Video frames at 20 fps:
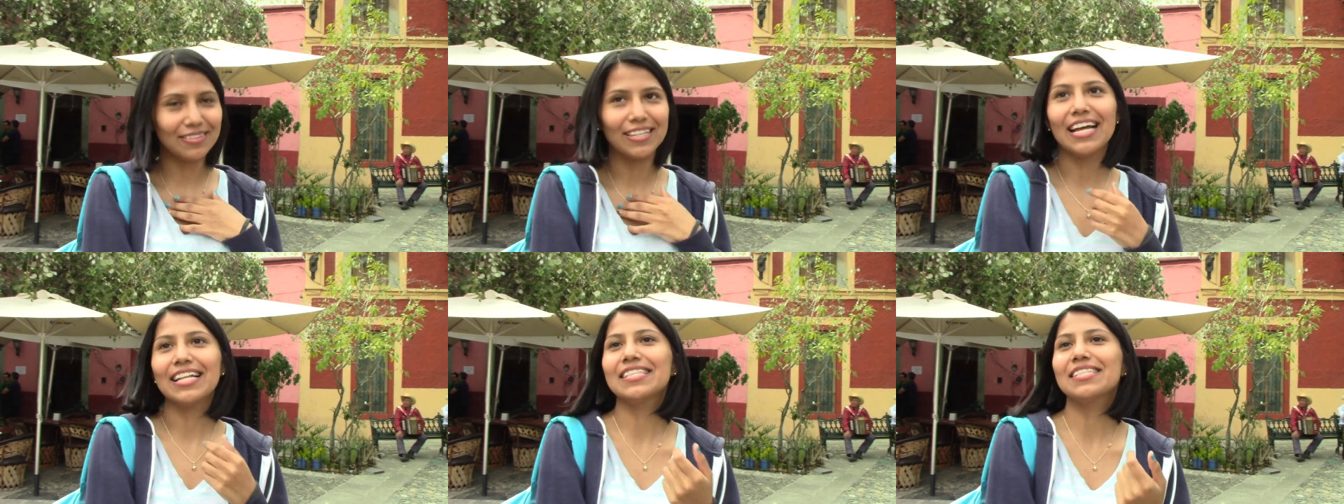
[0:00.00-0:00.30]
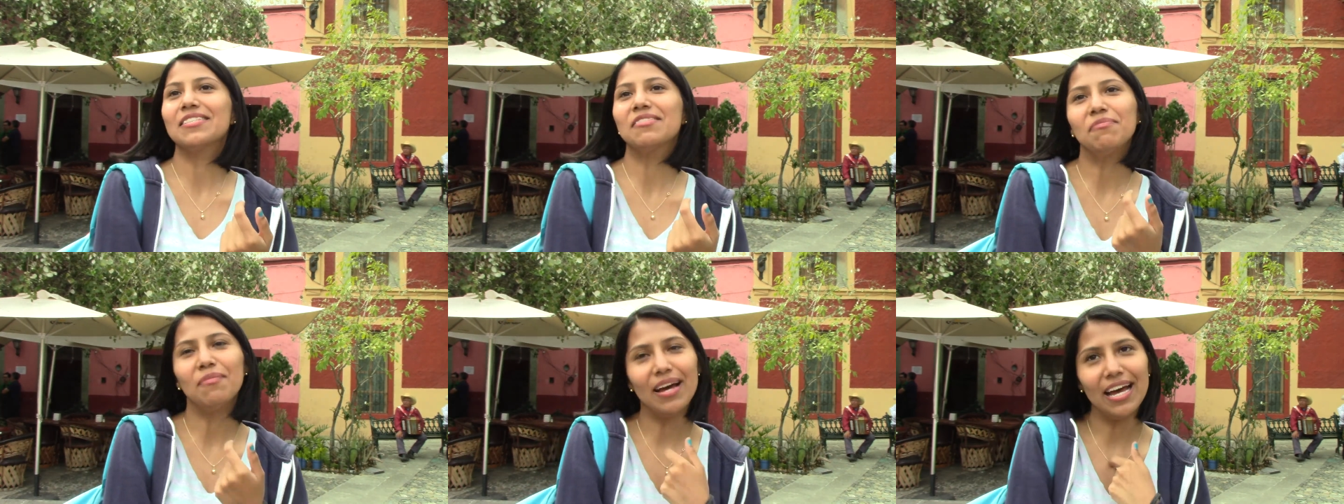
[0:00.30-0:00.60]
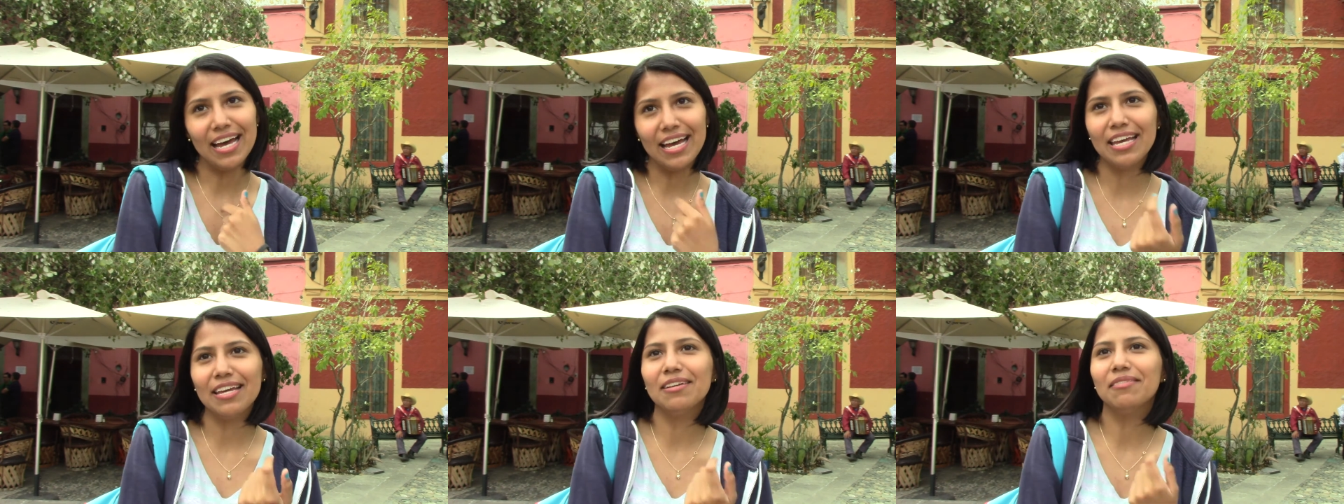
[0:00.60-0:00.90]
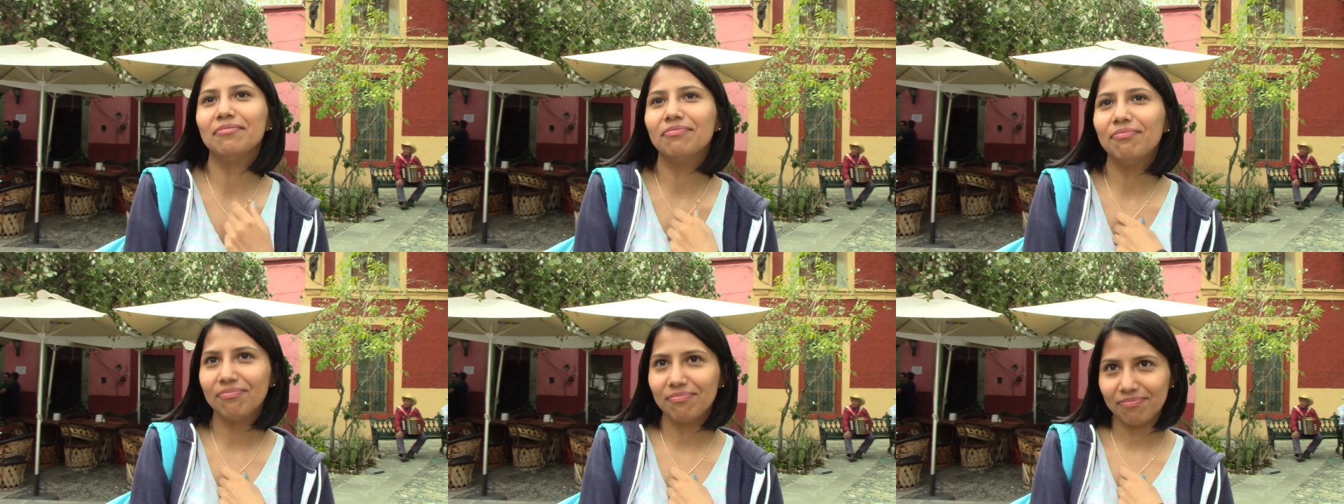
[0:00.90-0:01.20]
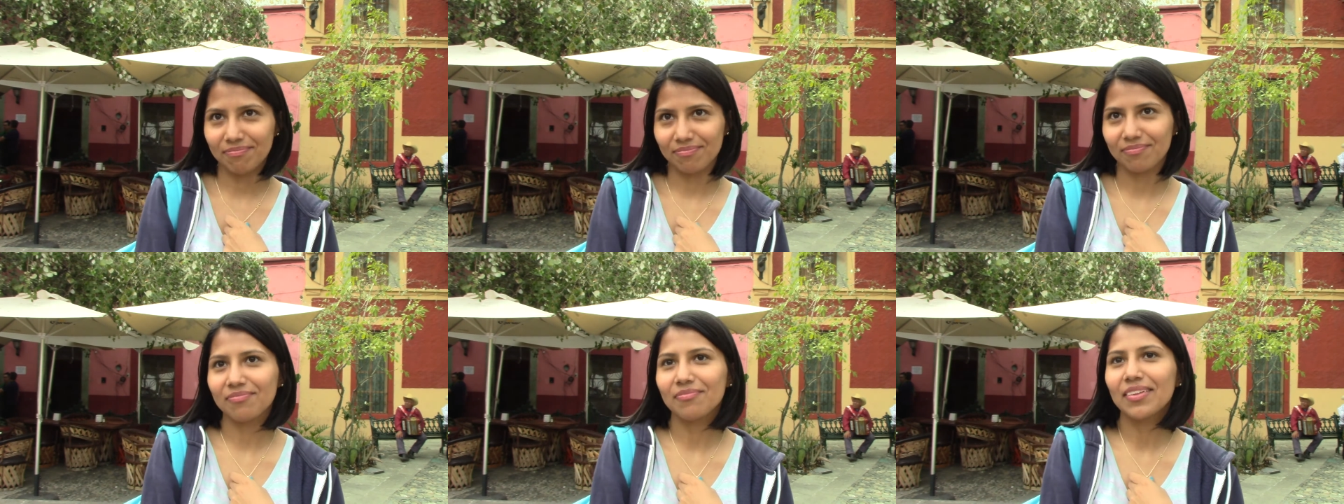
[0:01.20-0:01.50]
enraptured by
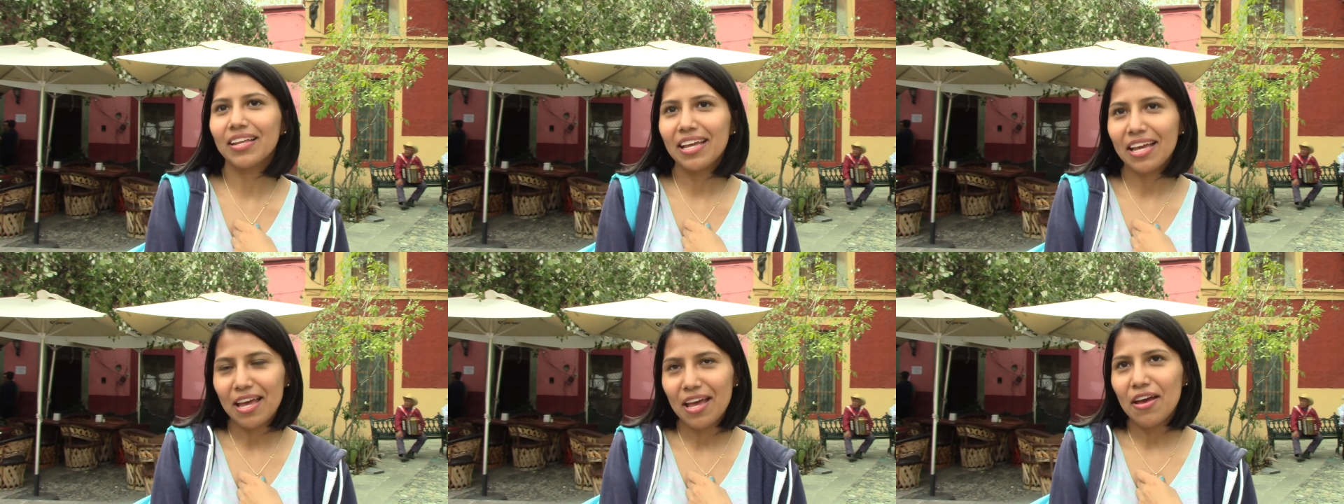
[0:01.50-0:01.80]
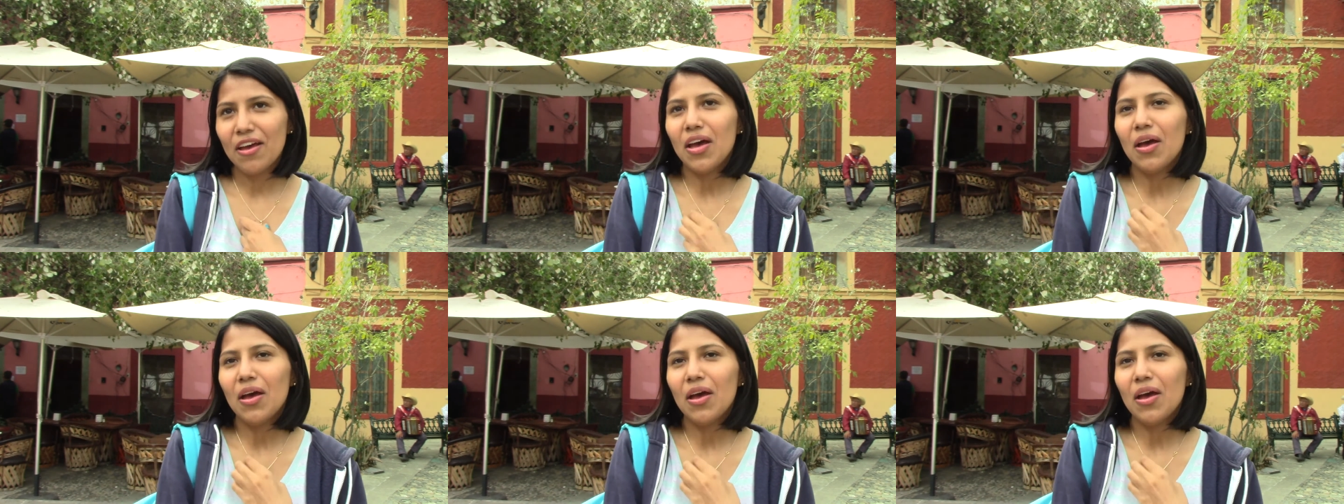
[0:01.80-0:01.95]
mystery,